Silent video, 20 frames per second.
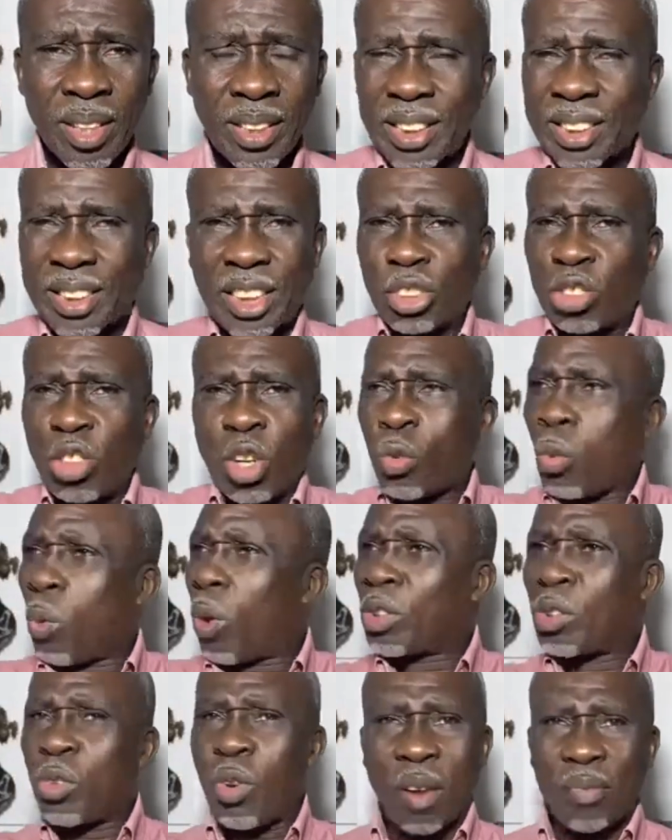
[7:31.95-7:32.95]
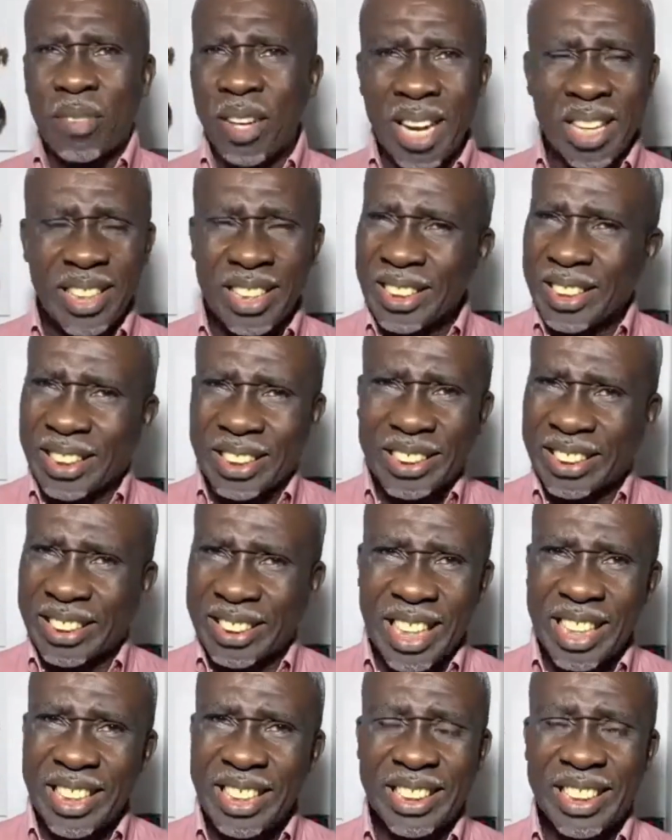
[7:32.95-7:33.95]
This is not what you have heard in
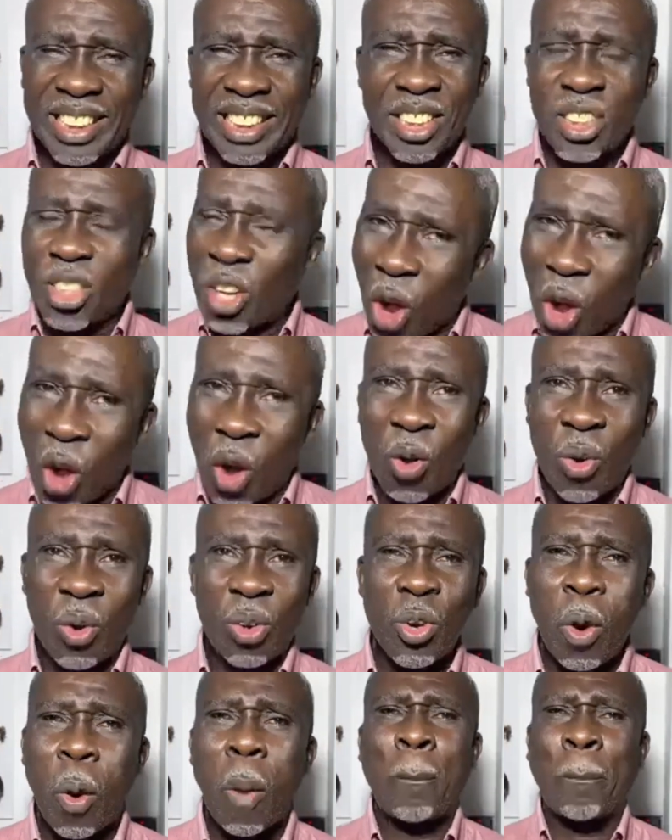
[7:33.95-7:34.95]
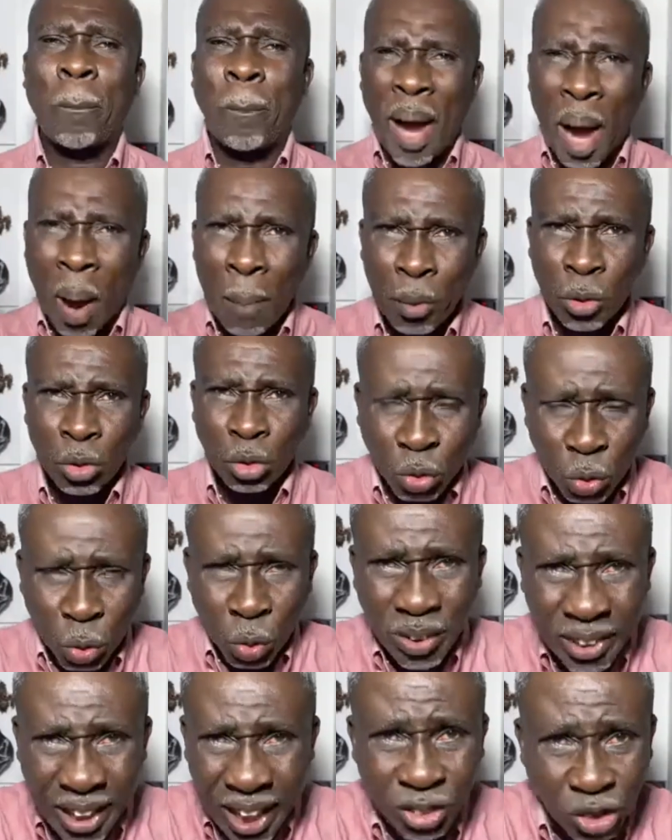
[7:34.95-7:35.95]
Christianity. No Bible
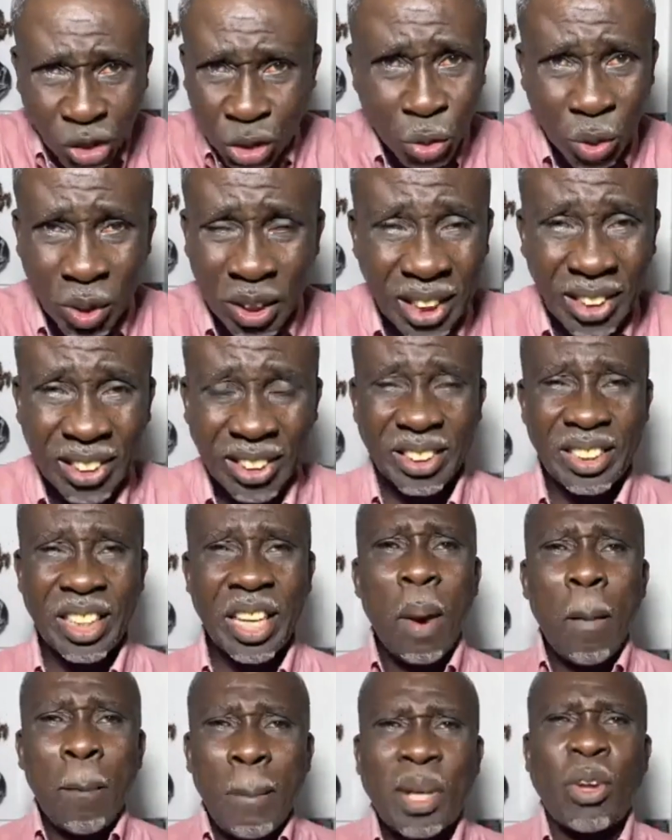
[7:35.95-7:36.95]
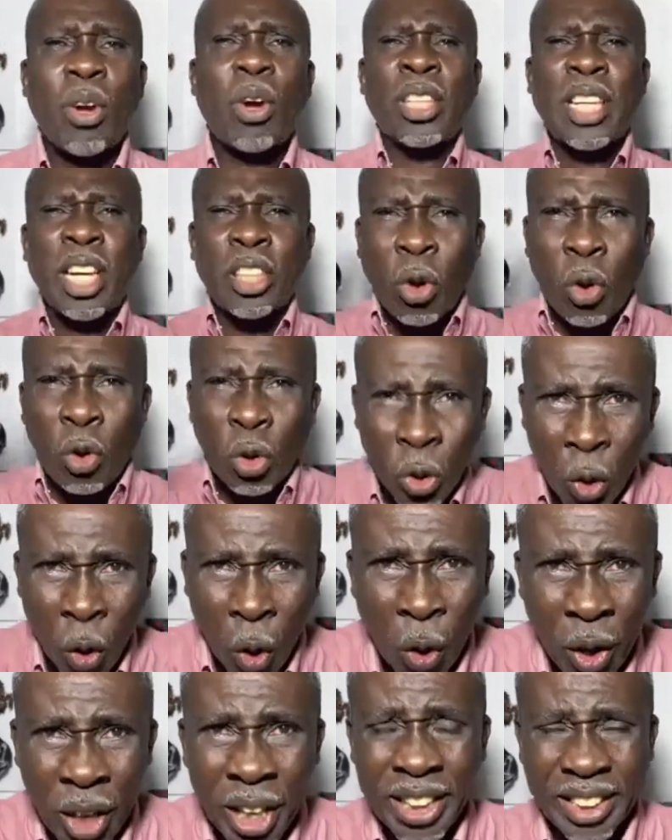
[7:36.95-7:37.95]
school tells you this because they don't
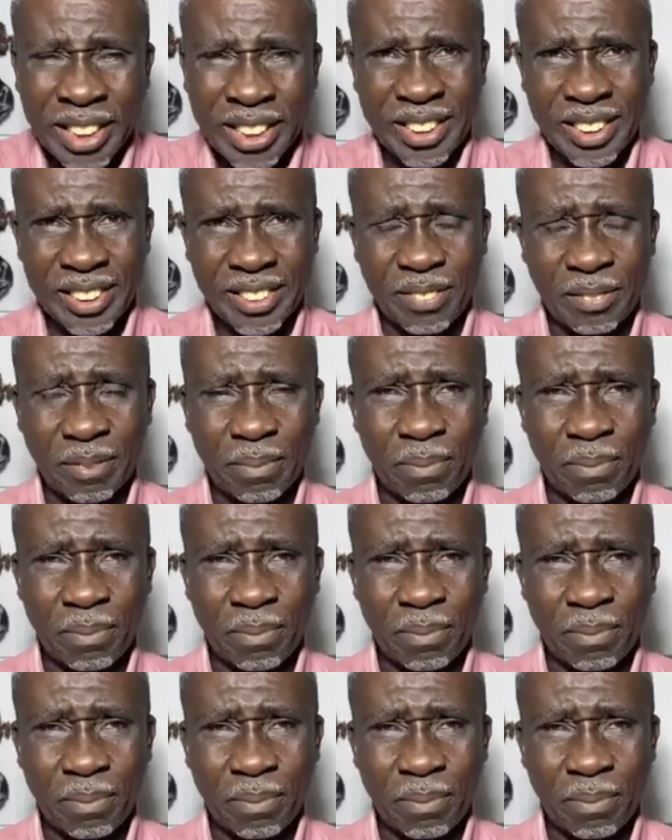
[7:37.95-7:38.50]
know it.